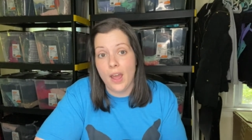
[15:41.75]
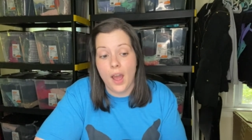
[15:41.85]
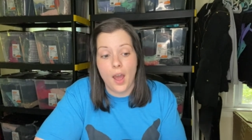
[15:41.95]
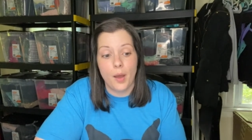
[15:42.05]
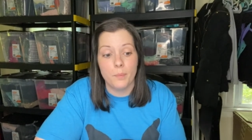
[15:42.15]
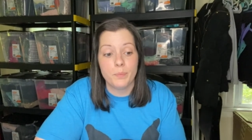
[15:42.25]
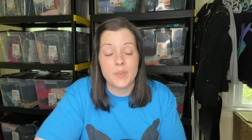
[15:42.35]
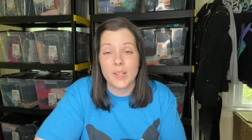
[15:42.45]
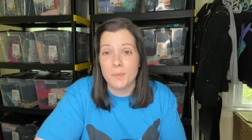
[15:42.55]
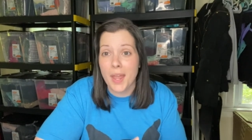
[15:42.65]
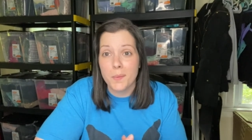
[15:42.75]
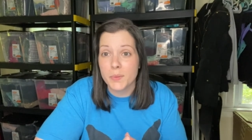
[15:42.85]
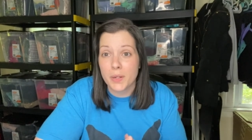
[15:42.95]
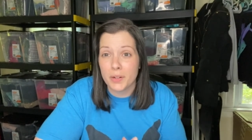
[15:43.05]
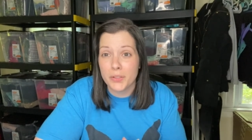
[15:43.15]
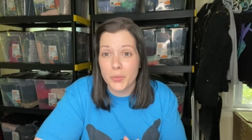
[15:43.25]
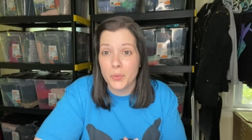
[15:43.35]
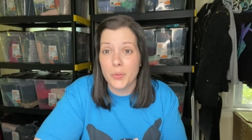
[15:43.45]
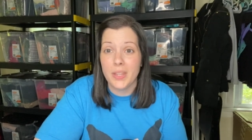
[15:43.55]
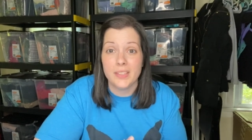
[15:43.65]
Um, sometimes what I'll
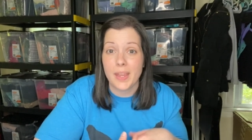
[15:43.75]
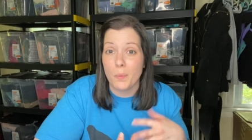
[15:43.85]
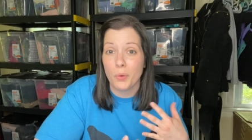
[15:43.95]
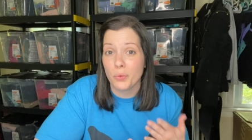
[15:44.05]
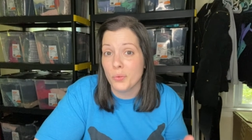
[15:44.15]
do is I will